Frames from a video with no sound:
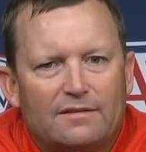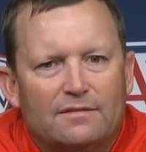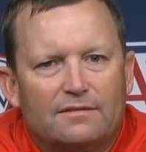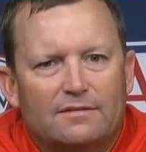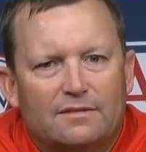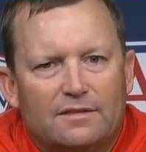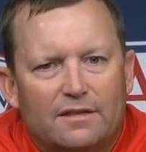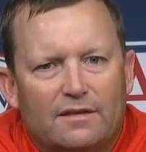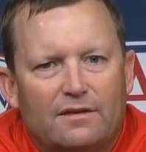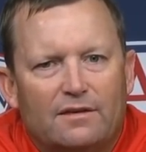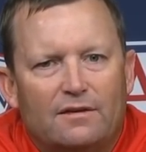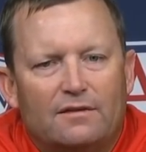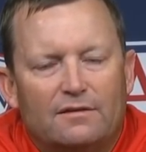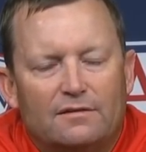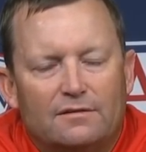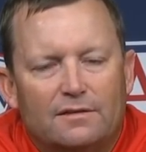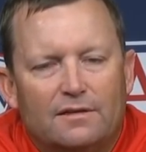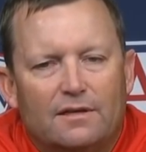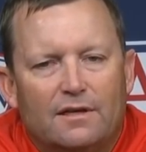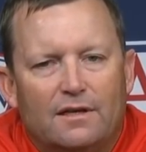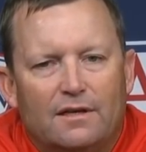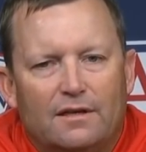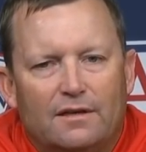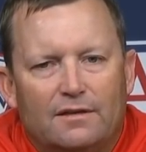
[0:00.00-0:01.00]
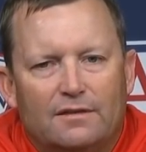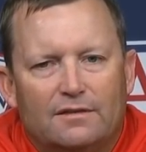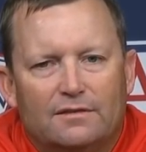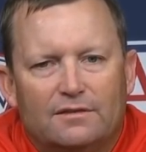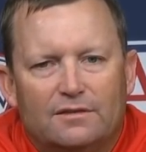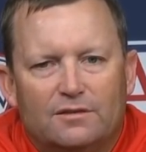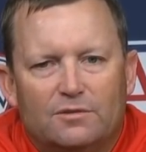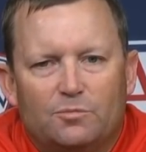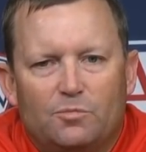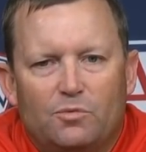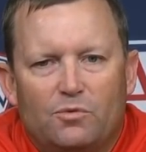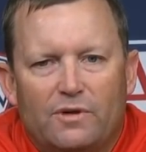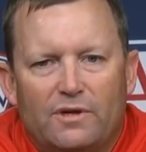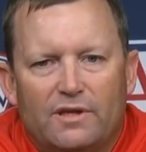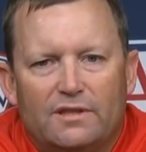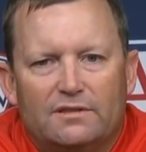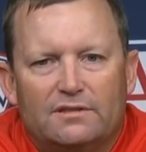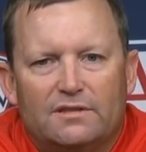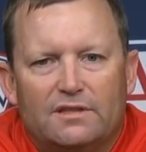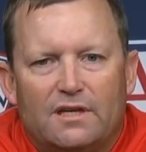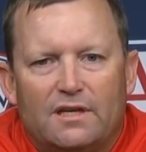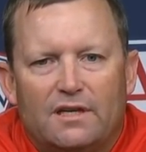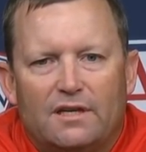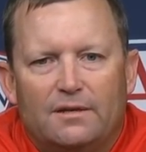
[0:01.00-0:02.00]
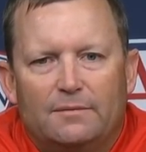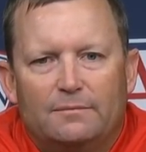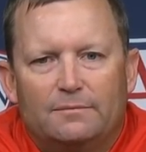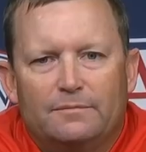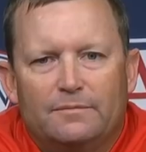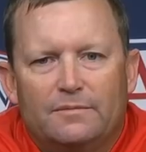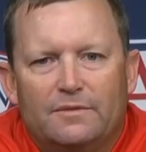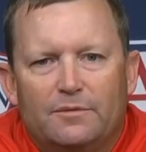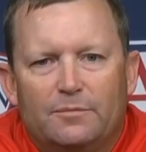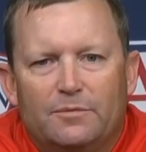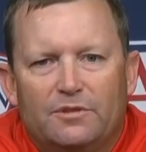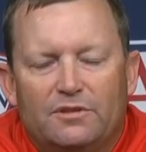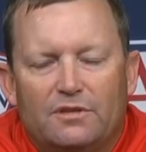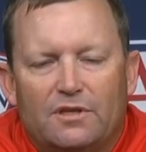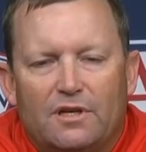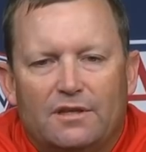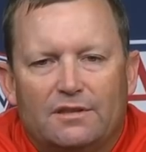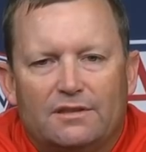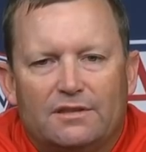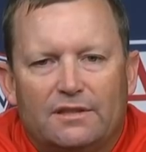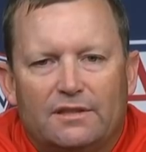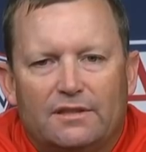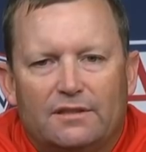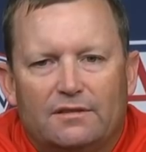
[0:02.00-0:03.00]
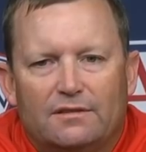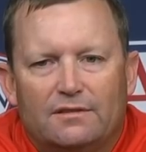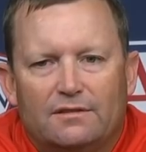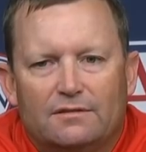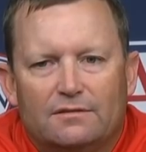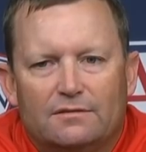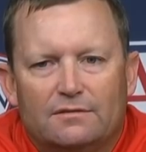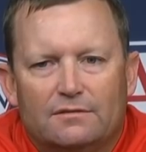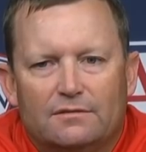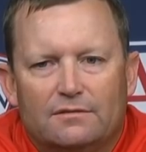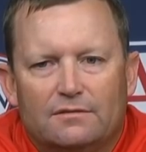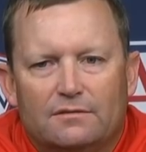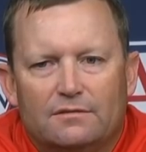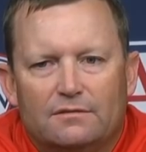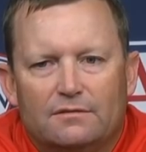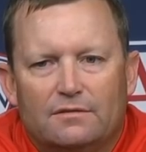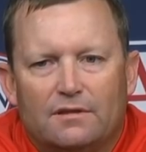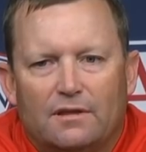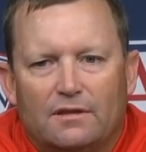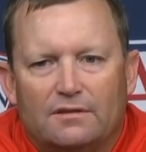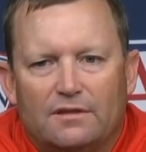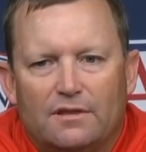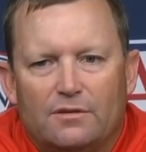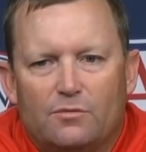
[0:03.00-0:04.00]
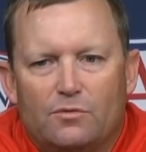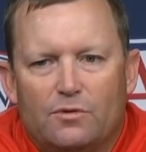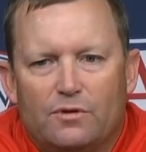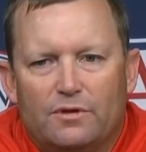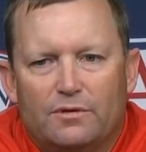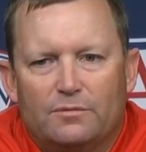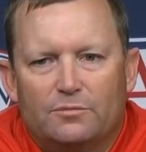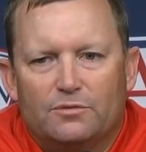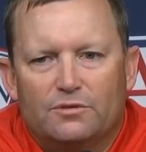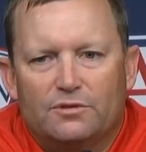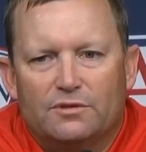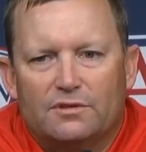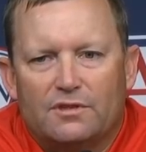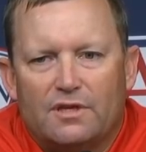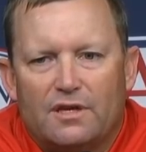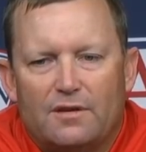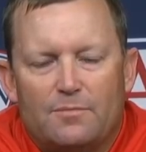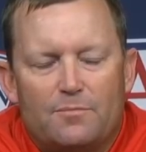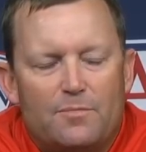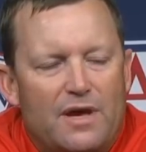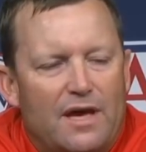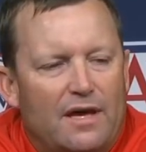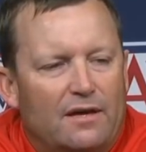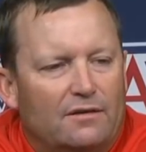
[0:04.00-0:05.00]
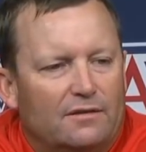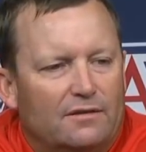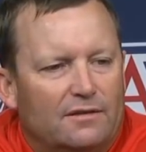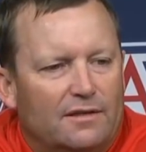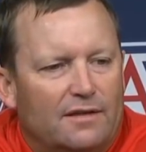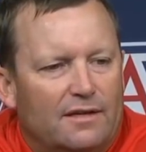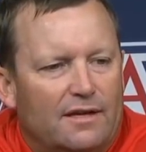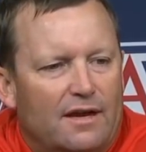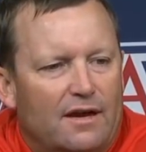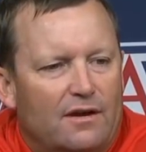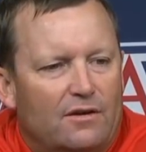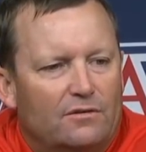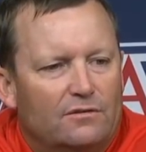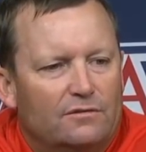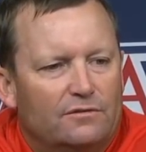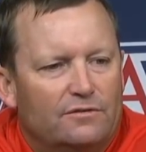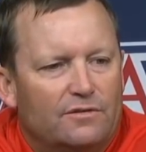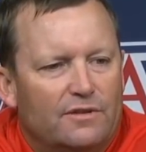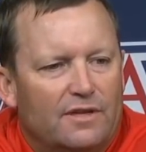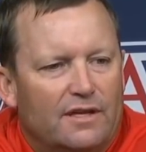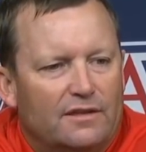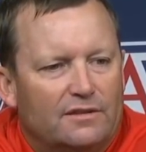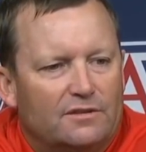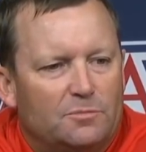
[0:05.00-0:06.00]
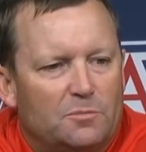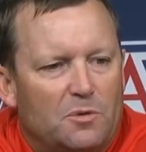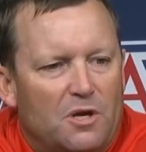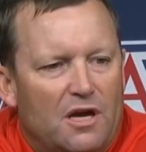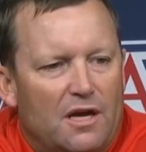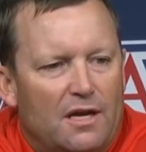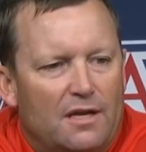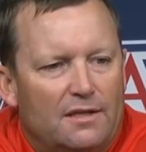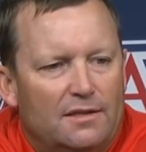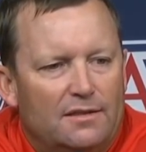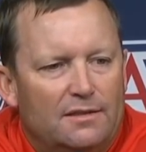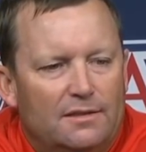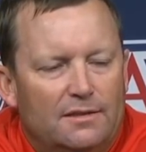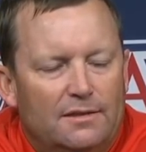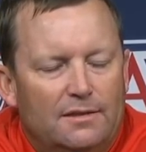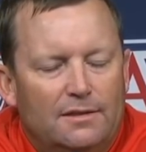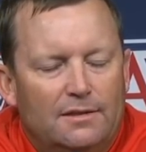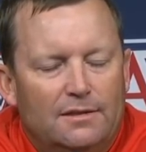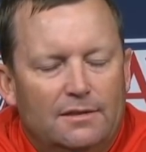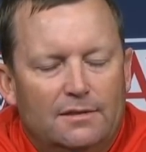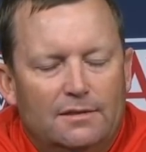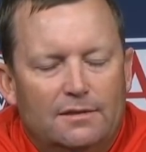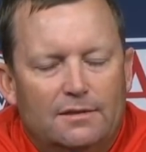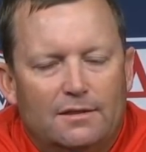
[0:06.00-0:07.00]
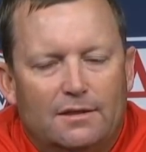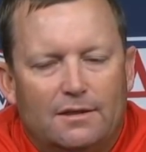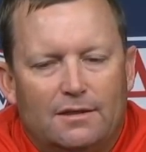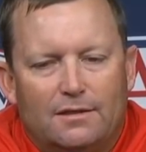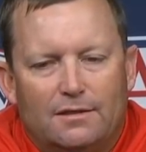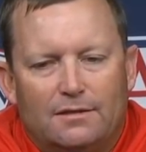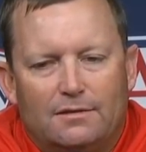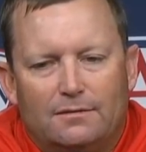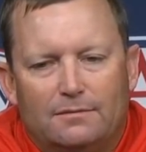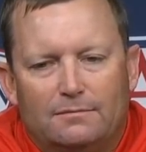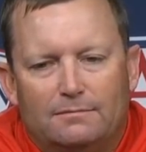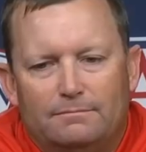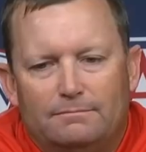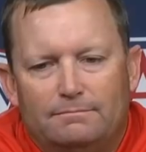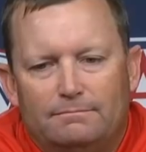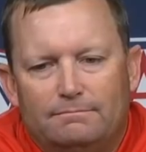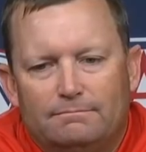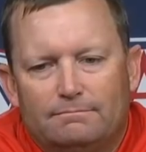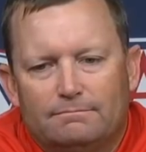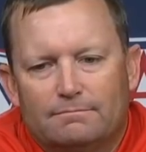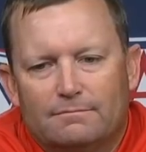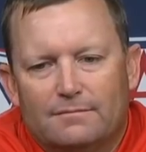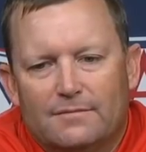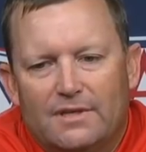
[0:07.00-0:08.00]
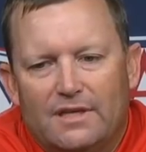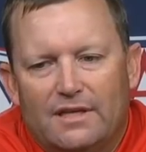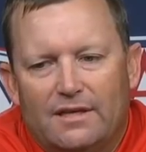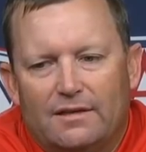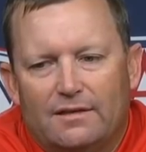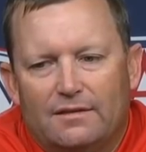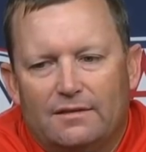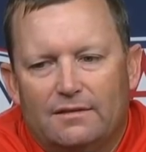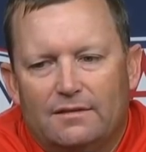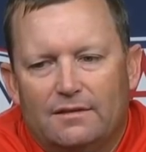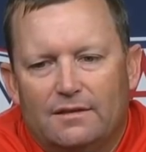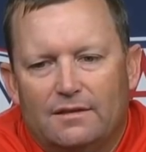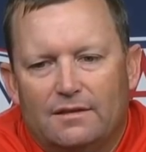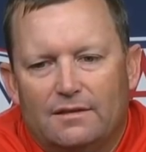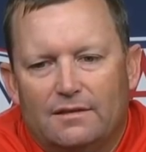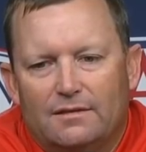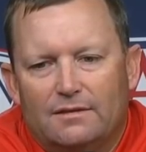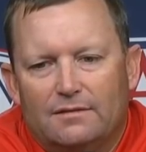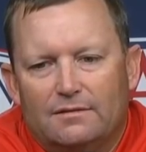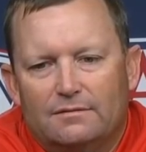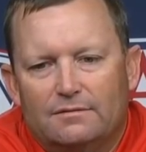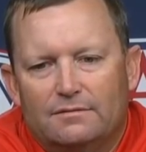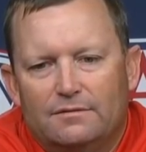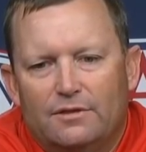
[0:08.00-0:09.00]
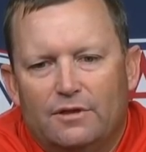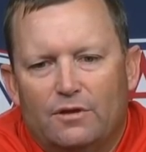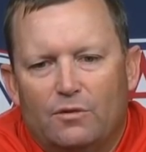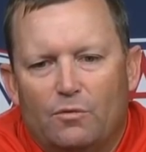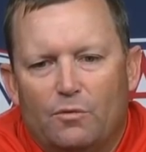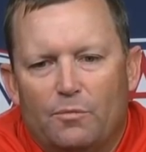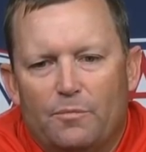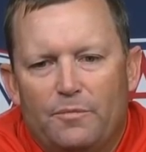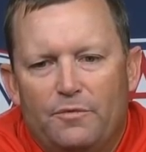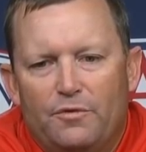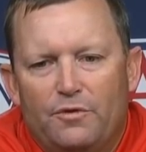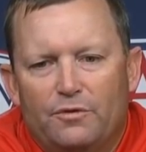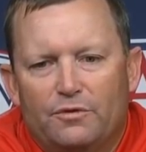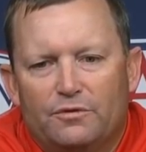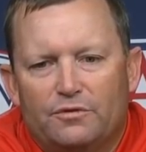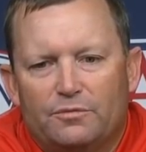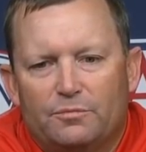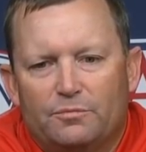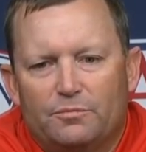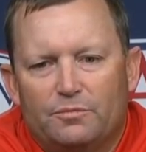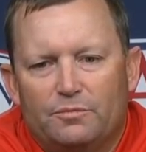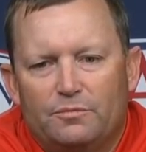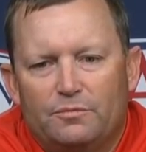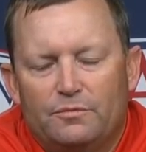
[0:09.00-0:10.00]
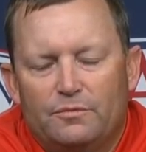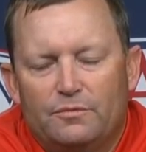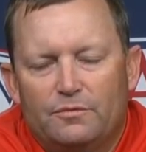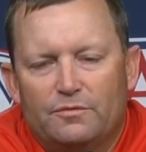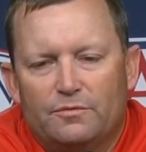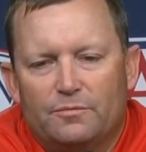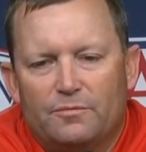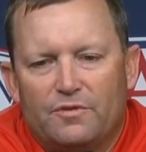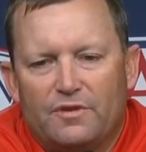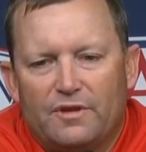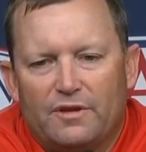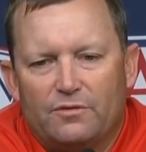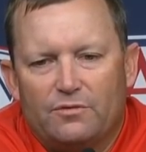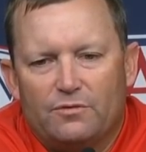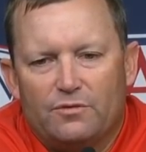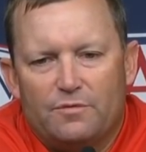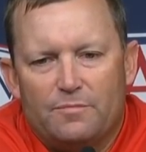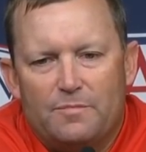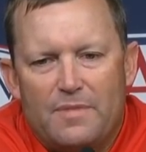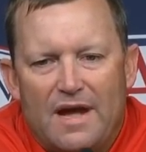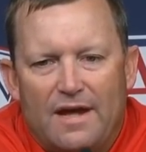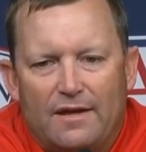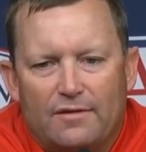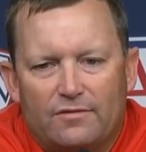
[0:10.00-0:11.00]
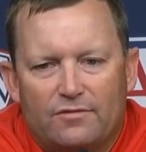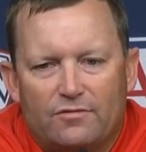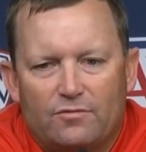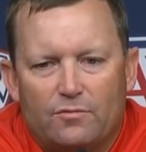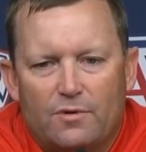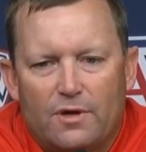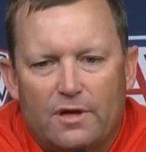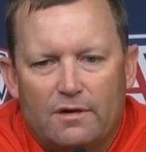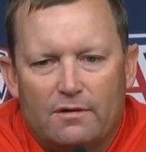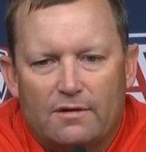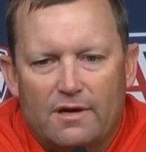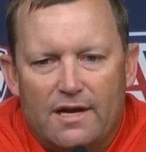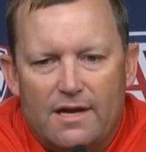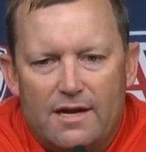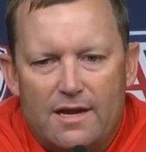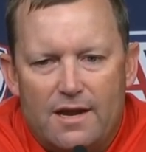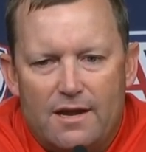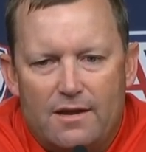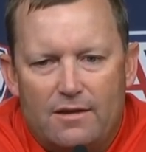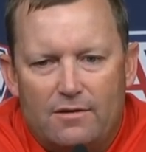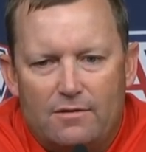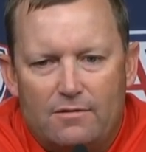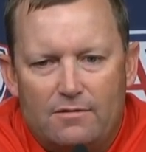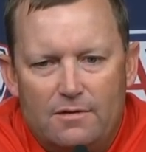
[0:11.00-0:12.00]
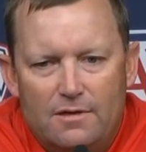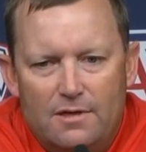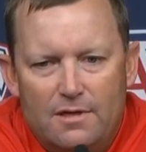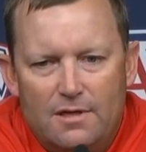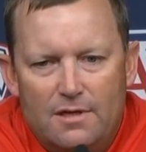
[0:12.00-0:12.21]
in center uh, at this point in time. Him and Dante or Dante Williams are kind of battling it out for that spot. Um, and uh, you know we're doing some some things with Matt Swing right now